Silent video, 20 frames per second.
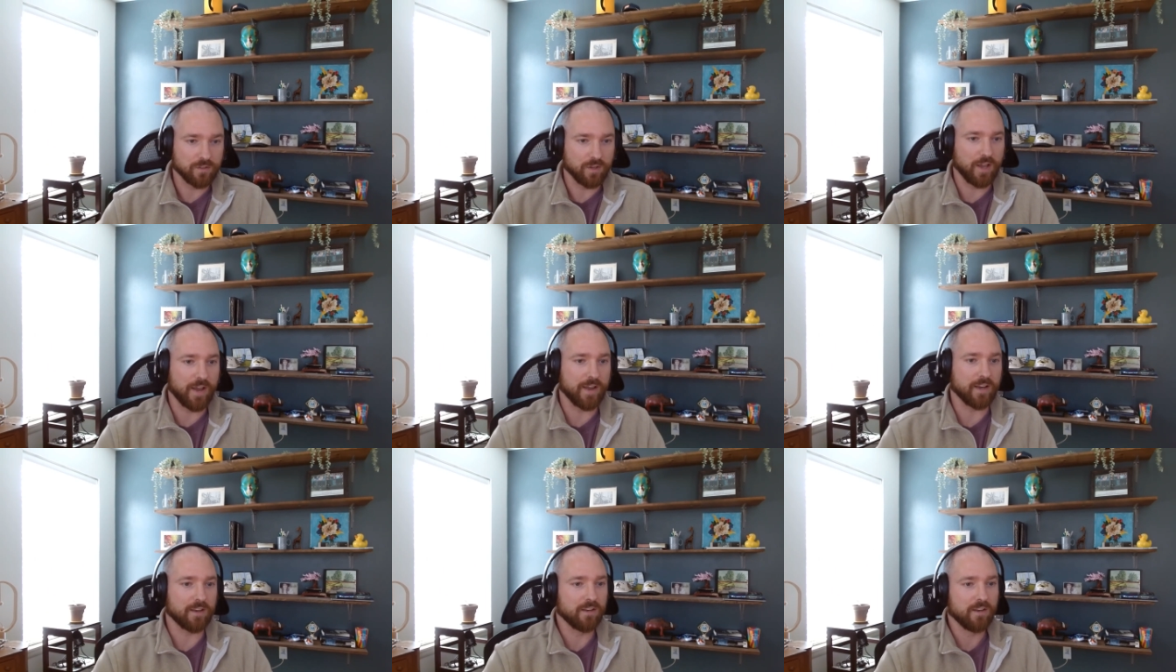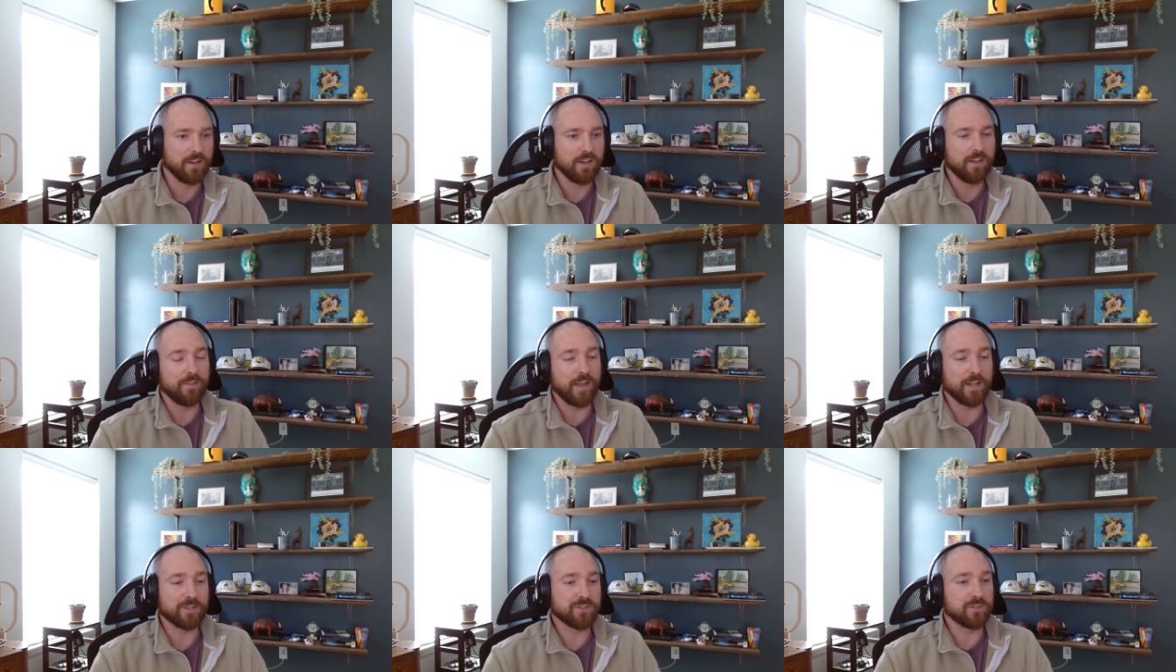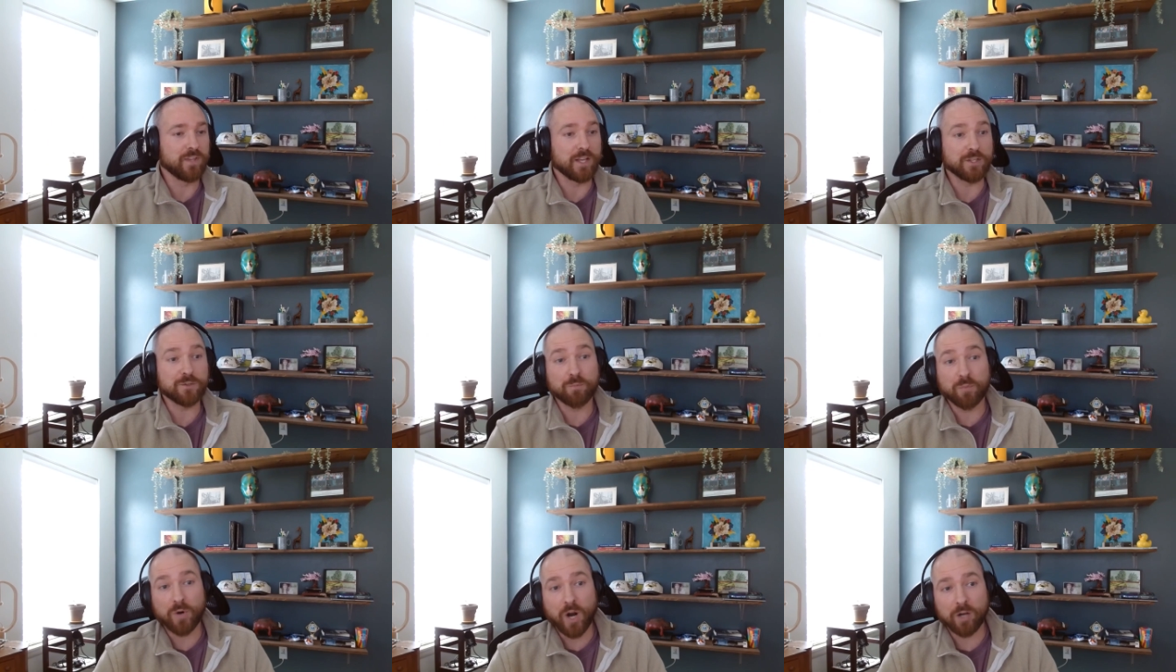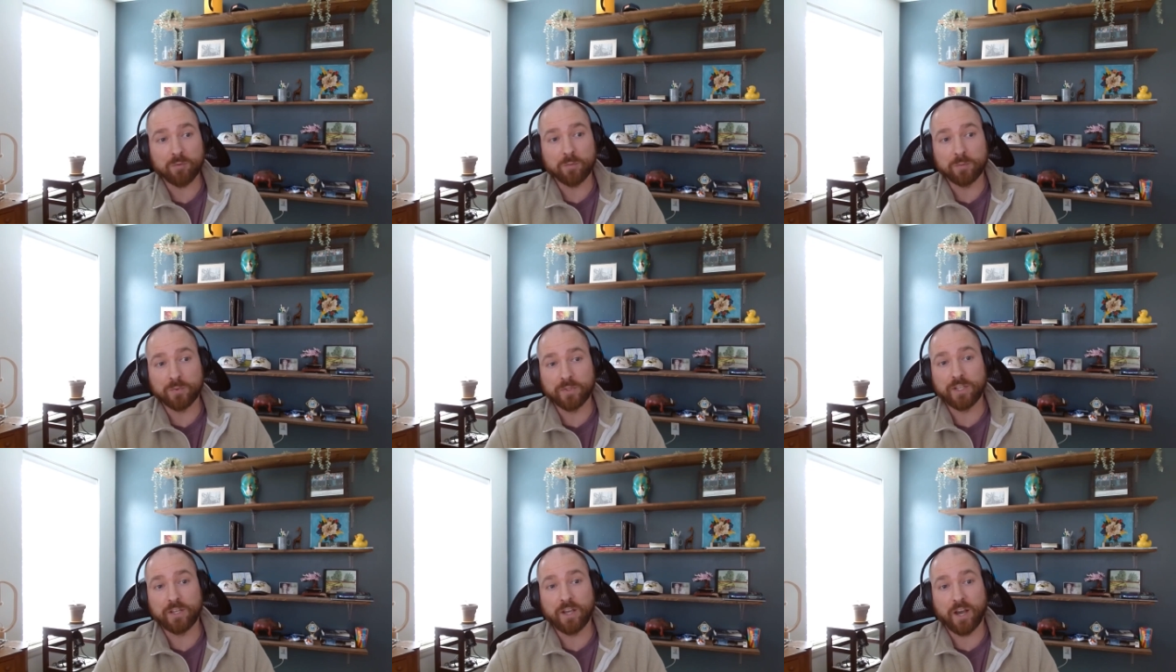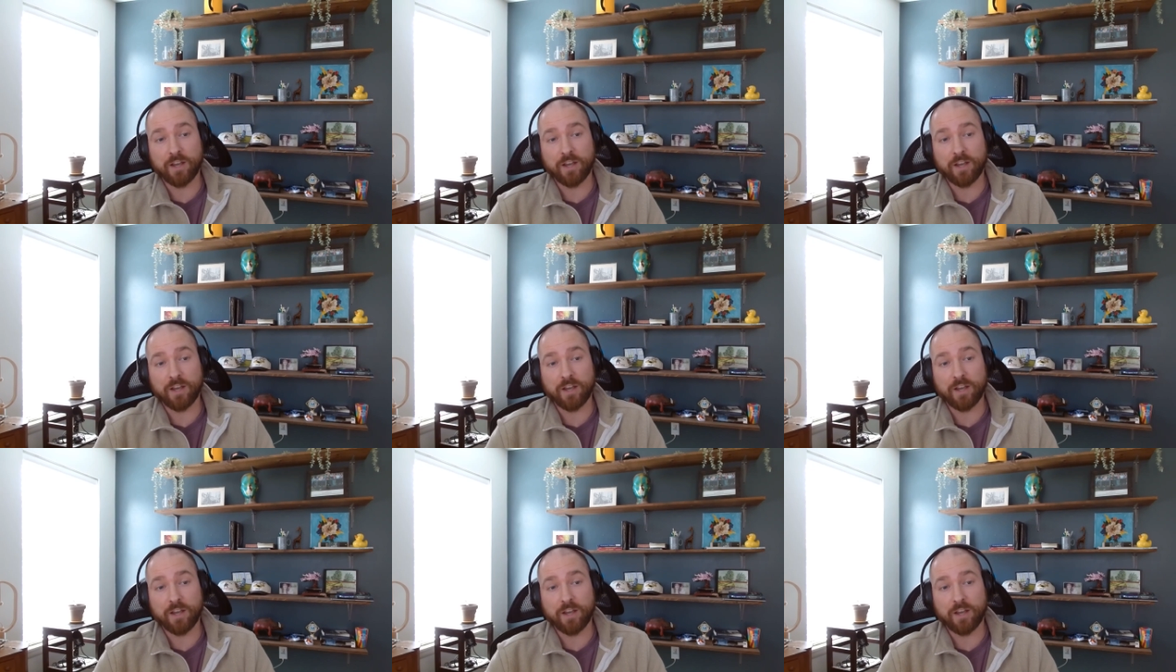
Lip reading: Like that's probably,